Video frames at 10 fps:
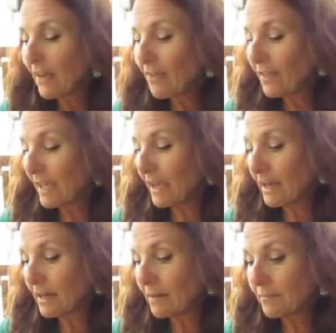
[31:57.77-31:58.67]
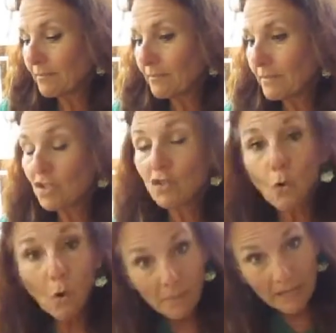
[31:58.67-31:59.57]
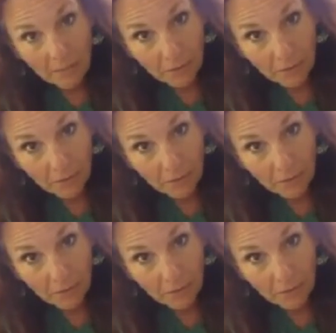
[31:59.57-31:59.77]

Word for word: the, um, the soil being